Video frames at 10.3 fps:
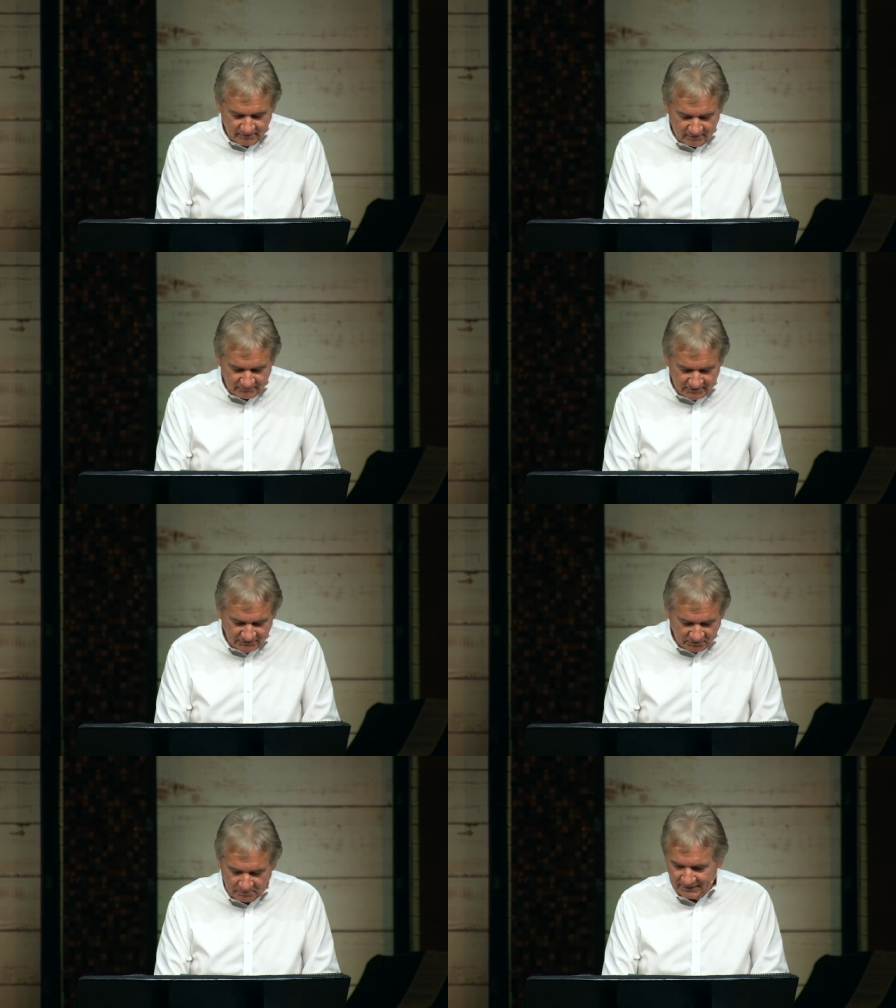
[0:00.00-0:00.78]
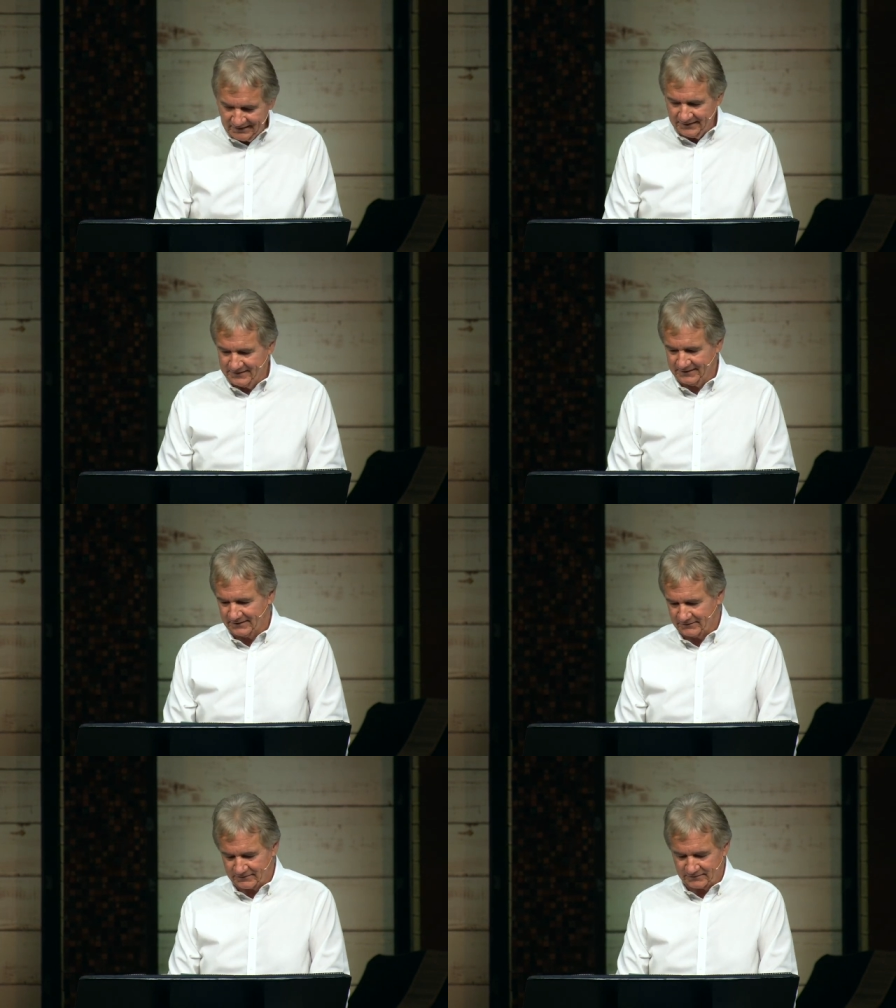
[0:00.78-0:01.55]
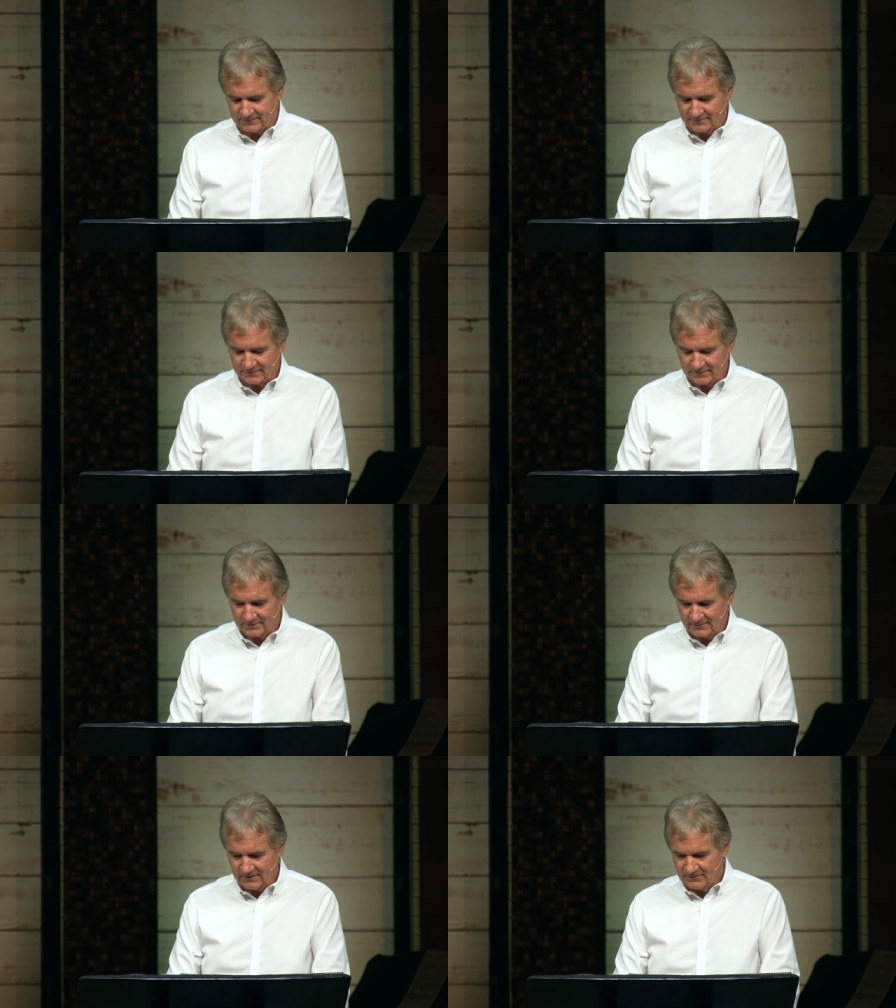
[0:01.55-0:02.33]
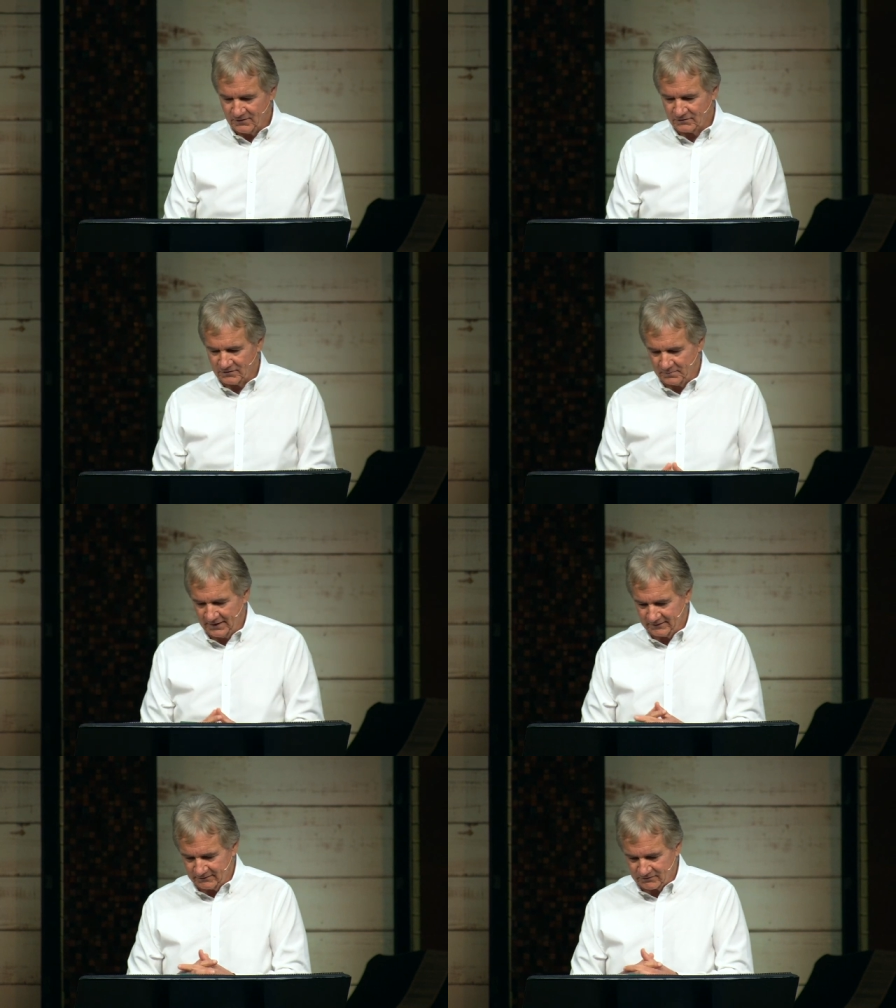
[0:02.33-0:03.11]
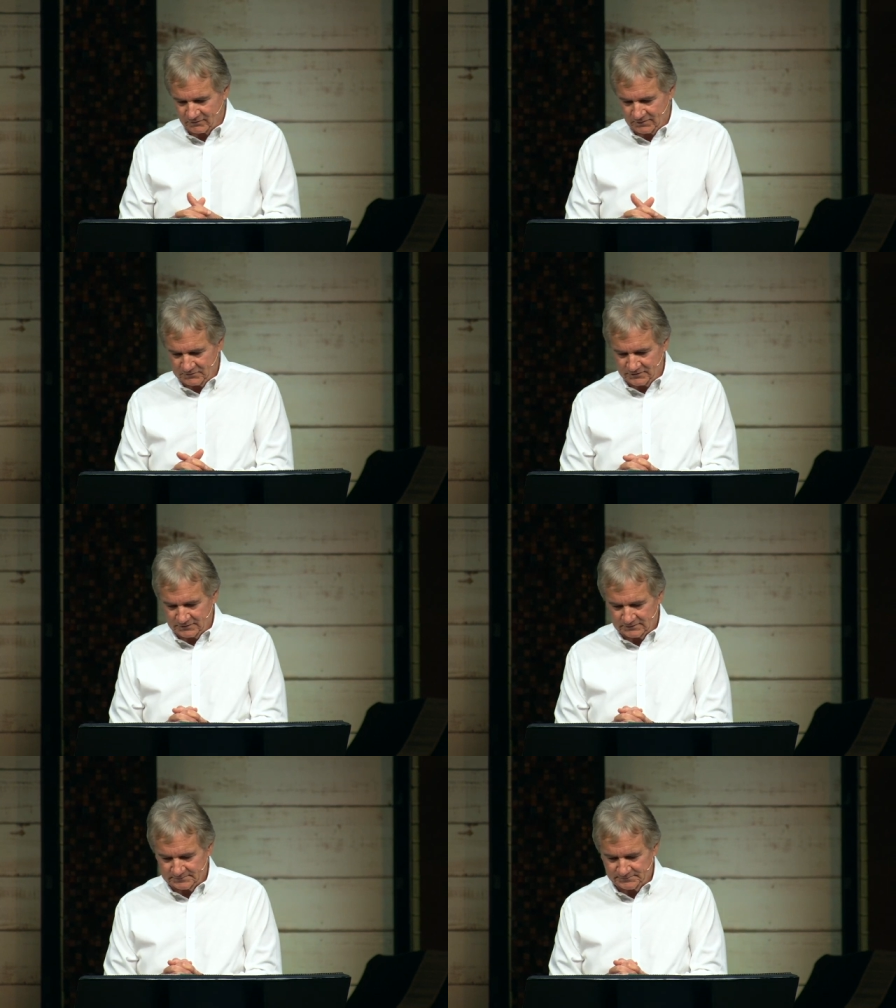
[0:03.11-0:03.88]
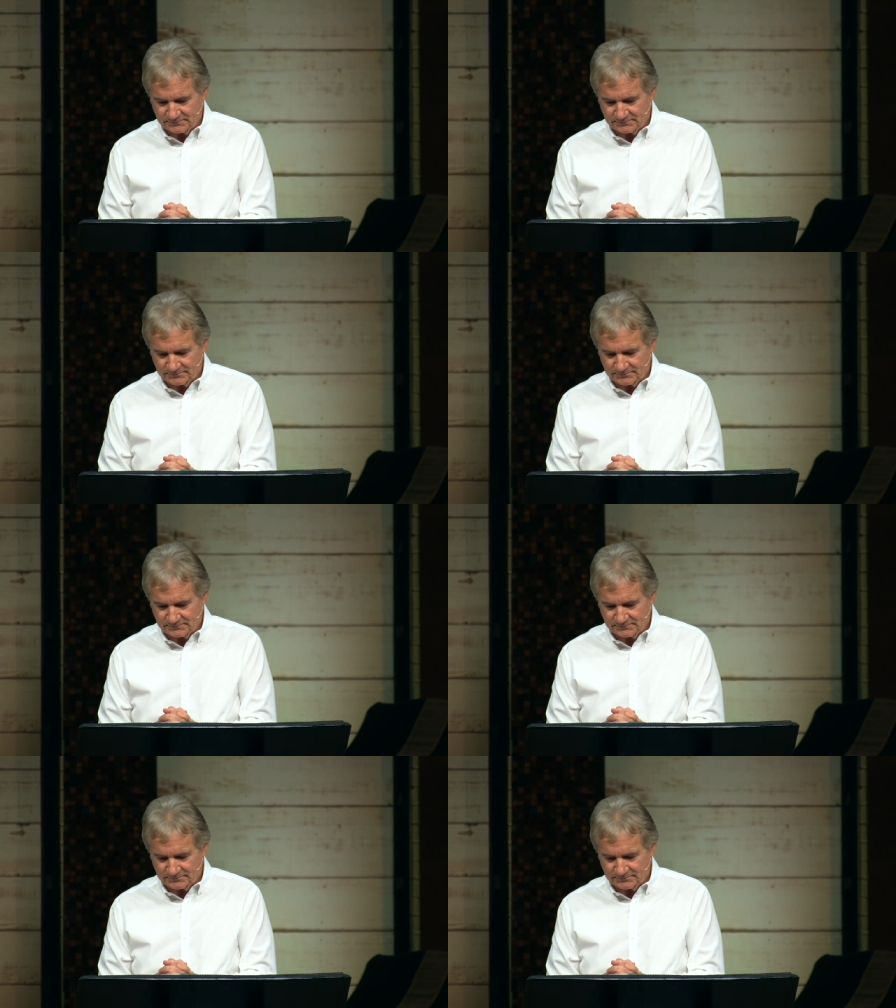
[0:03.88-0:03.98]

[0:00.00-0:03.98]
of disabilities, it talks about in Scripture.